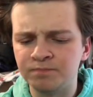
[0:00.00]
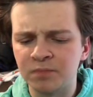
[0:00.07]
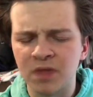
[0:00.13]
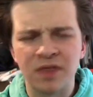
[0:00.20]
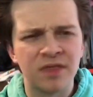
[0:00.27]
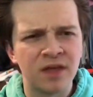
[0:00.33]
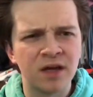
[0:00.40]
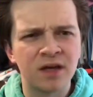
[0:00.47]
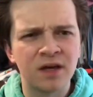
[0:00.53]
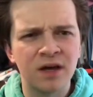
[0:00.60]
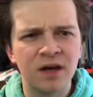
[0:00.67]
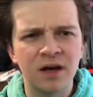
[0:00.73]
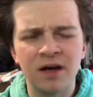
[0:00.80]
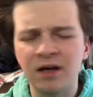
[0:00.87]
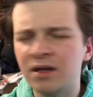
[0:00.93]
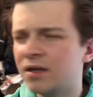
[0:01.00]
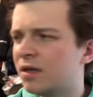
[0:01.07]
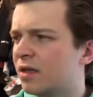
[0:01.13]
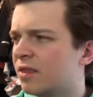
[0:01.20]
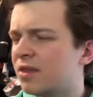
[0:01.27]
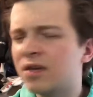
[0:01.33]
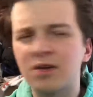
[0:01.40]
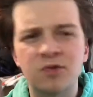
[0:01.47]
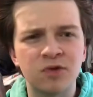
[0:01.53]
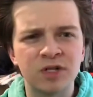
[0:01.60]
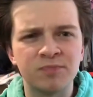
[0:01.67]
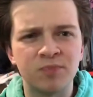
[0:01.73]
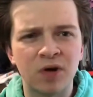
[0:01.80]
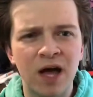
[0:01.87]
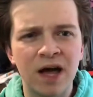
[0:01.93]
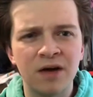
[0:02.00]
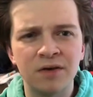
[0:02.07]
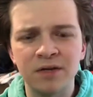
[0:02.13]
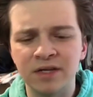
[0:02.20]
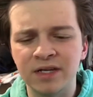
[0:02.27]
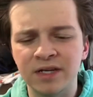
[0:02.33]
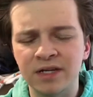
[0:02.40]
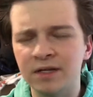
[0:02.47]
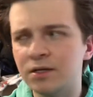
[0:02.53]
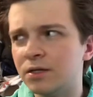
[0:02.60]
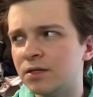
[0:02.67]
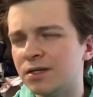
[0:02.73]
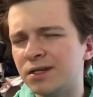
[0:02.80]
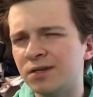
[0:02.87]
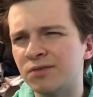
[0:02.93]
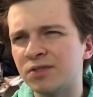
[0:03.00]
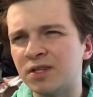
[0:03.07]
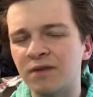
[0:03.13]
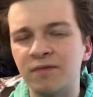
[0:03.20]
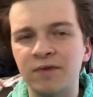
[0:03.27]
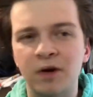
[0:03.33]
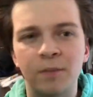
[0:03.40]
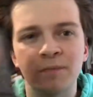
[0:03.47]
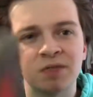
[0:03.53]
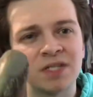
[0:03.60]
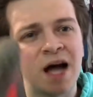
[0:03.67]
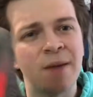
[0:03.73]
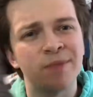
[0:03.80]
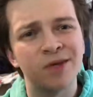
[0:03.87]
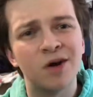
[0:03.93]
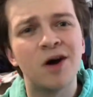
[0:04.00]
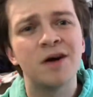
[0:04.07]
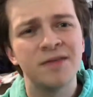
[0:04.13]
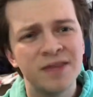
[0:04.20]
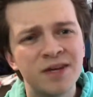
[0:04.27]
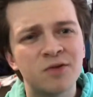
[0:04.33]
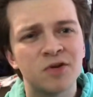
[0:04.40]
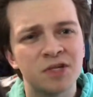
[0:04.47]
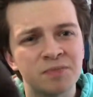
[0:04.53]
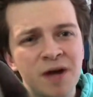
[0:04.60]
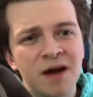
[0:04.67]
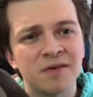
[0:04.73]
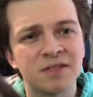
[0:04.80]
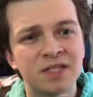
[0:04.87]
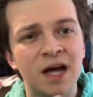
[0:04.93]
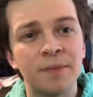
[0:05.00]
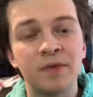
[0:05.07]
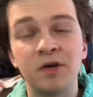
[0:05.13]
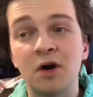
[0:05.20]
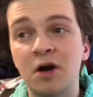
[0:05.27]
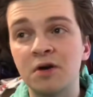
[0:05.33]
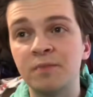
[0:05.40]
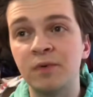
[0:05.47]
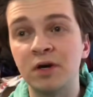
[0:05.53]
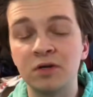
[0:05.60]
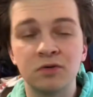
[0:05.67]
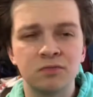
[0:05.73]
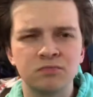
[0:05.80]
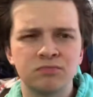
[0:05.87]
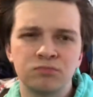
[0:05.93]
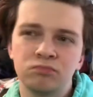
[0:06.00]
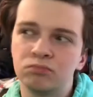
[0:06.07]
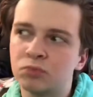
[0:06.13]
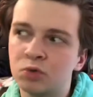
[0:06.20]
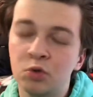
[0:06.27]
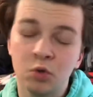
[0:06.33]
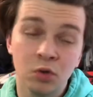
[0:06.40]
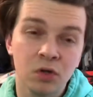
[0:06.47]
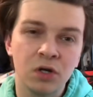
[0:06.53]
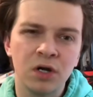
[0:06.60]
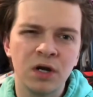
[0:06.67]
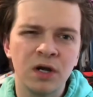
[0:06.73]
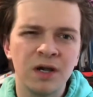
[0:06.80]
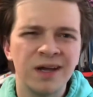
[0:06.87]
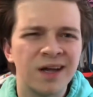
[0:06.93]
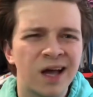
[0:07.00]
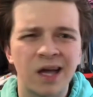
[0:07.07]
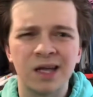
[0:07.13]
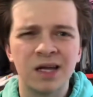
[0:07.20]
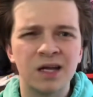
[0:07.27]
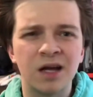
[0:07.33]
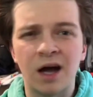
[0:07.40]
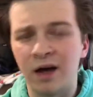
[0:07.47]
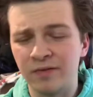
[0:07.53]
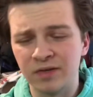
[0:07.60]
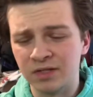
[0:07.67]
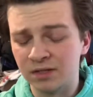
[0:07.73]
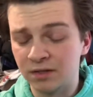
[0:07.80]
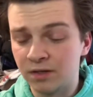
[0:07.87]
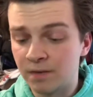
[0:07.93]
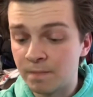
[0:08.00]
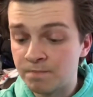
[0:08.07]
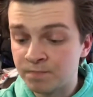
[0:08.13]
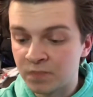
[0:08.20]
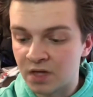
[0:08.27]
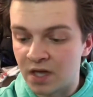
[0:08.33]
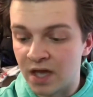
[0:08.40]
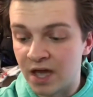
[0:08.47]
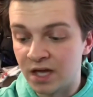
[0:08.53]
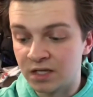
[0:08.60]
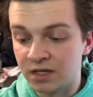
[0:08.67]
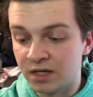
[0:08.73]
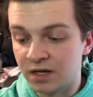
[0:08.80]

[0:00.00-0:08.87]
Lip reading: Think Chris Brown in what was that film? Stomp the Art. Think Chris Brown in Stomp the Art, but cooler. I get obviously, and